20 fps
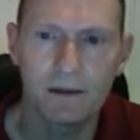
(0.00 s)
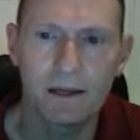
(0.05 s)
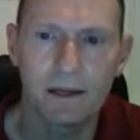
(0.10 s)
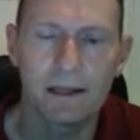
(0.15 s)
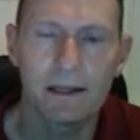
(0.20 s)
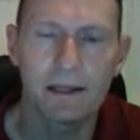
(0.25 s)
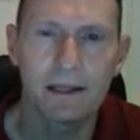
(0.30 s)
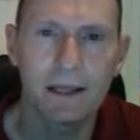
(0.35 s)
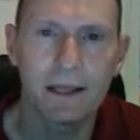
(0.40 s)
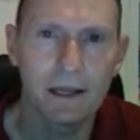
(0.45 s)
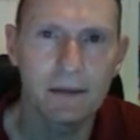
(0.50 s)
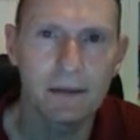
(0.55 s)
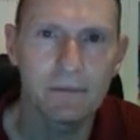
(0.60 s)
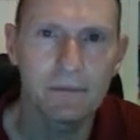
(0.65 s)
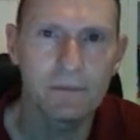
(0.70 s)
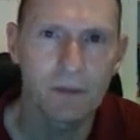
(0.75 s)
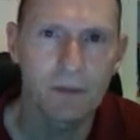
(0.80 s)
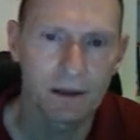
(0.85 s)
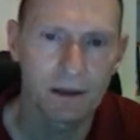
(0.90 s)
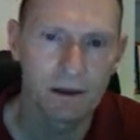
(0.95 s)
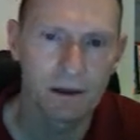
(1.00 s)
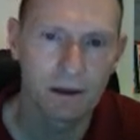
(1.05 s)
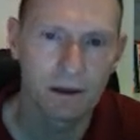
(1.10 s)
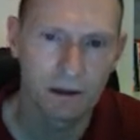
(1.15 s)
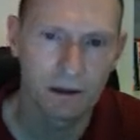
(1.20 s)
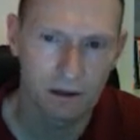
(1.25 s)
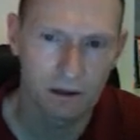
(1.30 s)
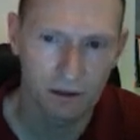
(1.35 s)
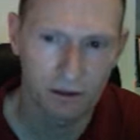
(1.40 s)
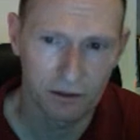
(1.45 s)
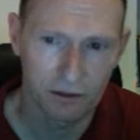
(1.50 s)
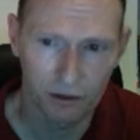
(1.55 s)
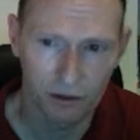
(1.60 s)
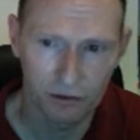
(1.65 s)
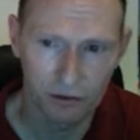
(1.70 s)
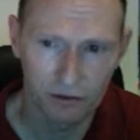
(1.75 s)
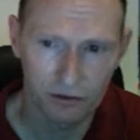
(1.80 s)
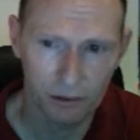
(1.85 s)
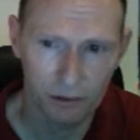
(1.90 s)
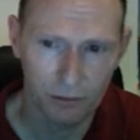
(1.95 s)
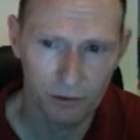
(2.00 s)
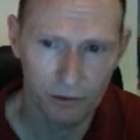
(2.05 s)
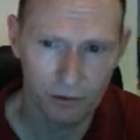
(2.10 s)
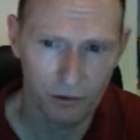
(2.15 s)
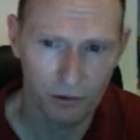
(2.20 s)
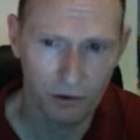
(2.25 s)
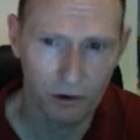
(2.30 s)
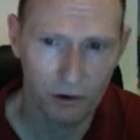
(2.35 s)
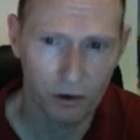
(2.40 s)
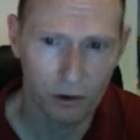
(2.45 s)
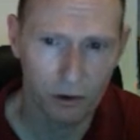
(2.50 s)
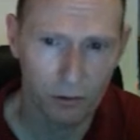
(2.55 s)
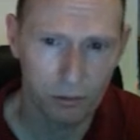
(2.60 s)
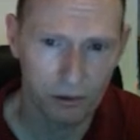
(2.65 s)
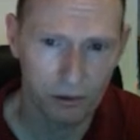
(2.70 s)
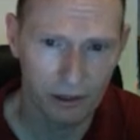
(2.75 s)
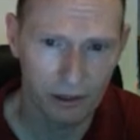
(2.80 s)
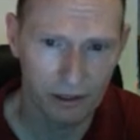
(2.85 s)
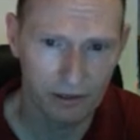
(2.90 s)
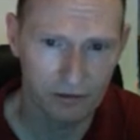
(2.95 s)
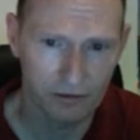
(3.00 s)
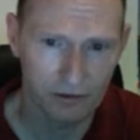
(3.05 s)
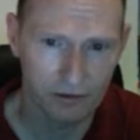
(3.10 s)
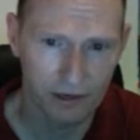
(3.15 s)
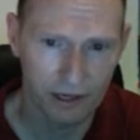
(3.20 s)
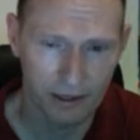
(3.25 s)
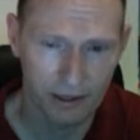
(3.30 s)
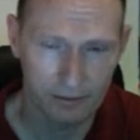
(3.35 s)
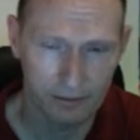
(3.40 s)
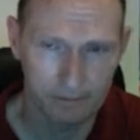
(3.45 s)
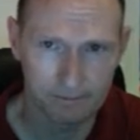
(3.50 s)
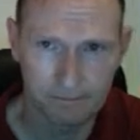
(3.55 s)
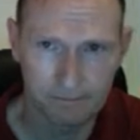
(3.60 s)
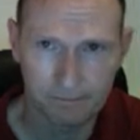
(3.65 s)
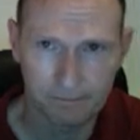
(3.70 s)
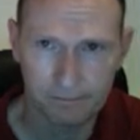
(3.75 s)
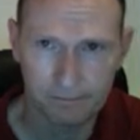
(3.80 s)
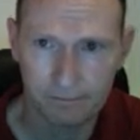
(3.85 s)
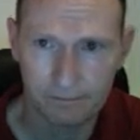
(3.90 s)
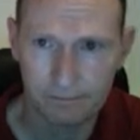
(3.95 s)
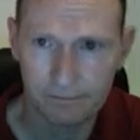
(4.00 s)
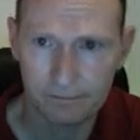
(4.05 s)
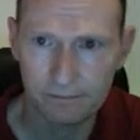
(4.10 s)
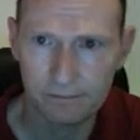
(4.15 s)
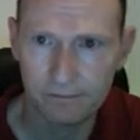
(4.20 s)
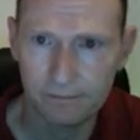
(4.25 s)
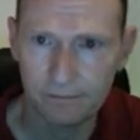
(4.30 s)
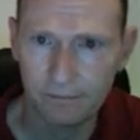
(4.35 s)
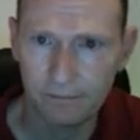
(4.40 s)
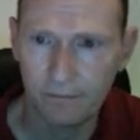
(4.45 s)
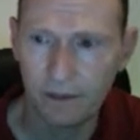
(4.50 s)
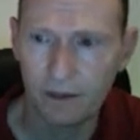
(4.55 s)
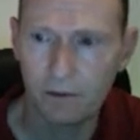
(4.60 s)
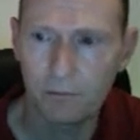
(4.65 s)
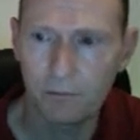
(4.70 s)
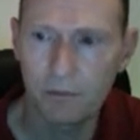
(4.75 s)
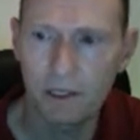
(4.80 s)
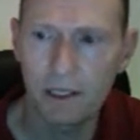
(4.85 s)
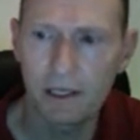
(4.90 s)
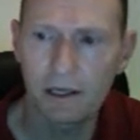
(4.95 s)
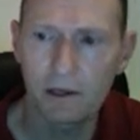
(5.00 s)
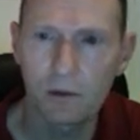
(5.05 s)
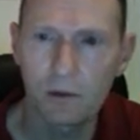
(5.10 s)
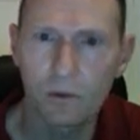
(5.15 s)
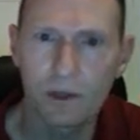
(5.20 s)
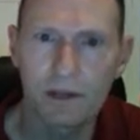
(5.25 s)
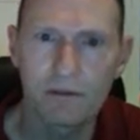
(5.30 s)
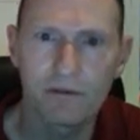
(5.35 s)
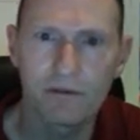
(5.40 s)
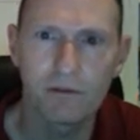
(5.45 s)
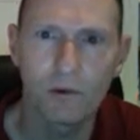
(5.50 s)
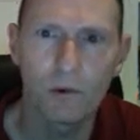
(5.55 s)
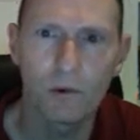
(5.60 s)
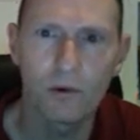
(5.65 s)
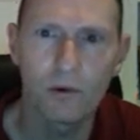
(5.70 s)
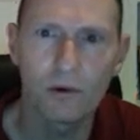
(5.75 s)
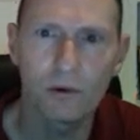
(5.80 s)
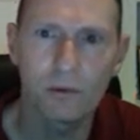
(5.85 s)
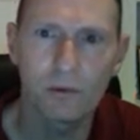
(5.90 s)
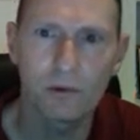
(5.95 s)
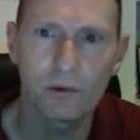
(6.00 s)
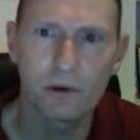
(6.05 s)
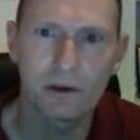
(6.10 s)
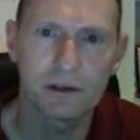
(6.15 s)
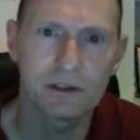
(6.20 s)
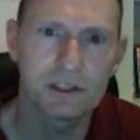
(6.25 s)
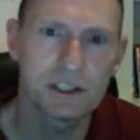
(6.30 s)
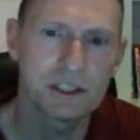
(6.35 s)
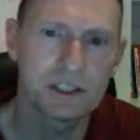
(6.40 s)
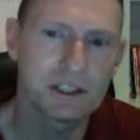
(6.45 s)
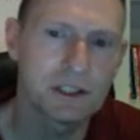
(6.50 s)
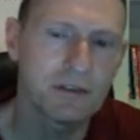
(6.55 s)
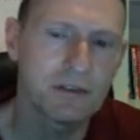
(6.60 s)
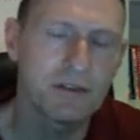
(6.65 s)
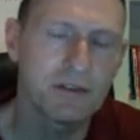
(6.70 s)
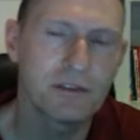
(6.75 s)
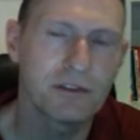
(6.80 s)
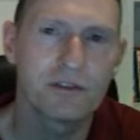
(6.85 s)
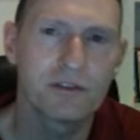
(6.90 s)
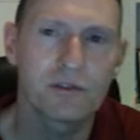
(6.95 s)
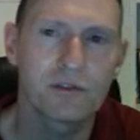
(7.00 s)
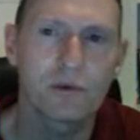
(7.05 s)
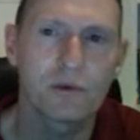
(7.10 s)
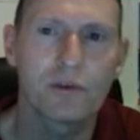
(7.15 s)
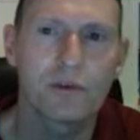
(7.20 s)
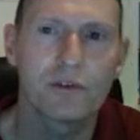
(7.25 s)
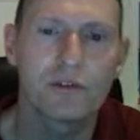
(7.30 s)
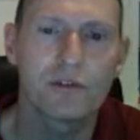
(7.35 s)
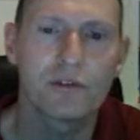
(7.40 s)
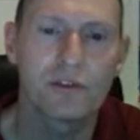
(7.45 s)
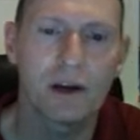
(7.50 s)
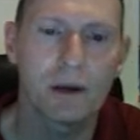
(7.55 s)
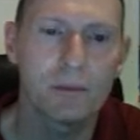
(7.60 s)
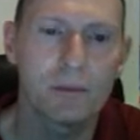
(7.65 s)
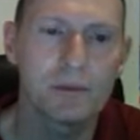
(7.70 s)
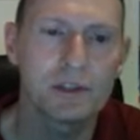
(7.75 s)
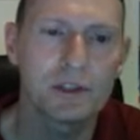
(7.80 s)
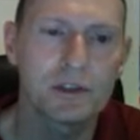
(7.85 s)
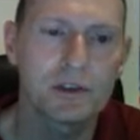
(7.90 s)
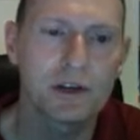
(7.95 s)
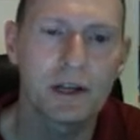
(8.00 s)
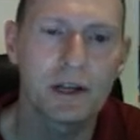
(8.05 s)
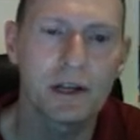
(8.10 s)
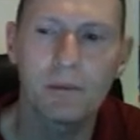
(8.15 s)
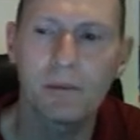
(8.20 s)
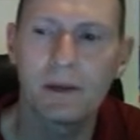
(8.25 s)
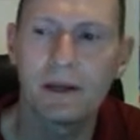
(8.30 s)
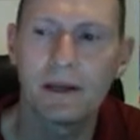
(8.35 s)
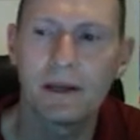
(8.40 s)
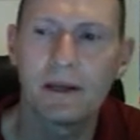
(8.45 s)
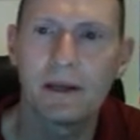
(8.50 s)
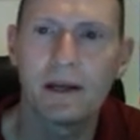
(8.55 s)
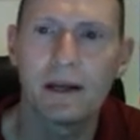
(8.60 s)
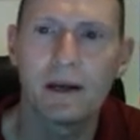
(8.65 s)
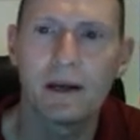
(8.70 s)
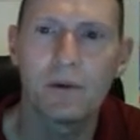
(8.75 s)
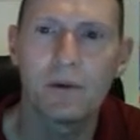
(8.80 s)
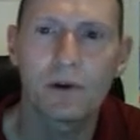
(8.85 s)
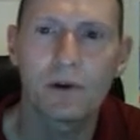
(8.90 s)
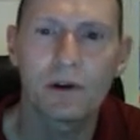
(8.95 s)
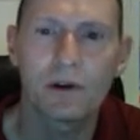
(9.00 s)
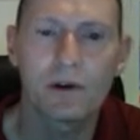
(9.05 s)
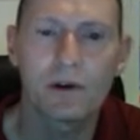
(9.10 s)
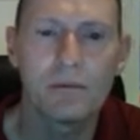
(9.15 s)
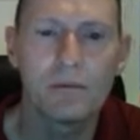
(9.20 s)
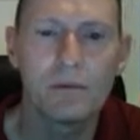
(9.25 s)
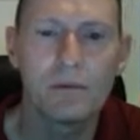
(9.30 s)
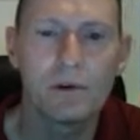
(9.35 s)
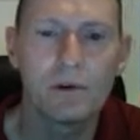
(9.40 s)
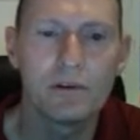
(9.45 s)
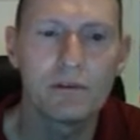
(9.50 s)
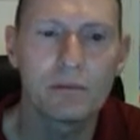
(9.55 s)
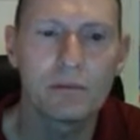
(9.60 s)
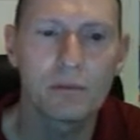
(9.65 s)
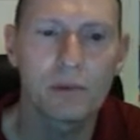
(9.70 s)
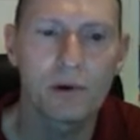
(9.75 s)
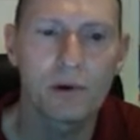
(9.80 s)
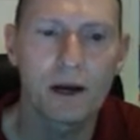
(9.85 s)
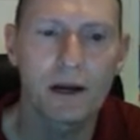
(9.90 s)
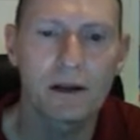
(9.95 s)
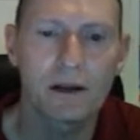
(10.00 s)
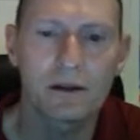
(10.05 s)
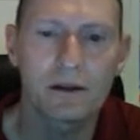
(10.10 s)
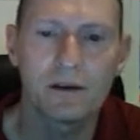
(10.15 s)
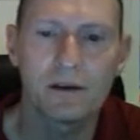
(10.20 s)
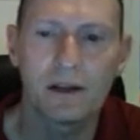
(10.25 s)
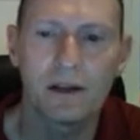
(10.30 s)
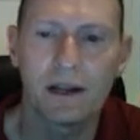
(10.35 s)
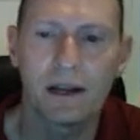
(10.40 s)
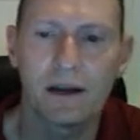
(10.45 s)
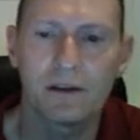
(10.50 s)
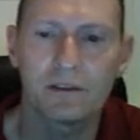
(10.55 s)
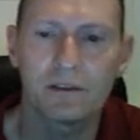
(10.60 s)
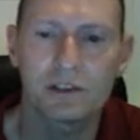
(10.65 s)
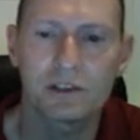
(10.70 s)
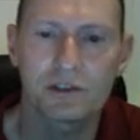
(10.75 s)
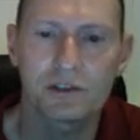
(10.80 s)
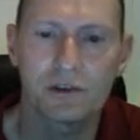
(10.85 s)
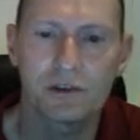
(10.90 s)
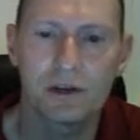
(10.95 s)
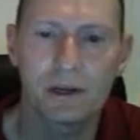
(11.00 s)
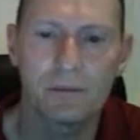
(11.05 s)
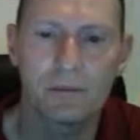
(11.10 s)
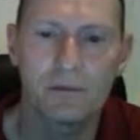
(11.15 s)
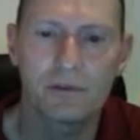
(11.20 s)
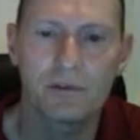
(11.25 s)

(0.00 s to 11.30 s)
And again, those numbers are all placed down. Beginning week 4, we're going to shift those orders upstream, and we're going to move product downstream.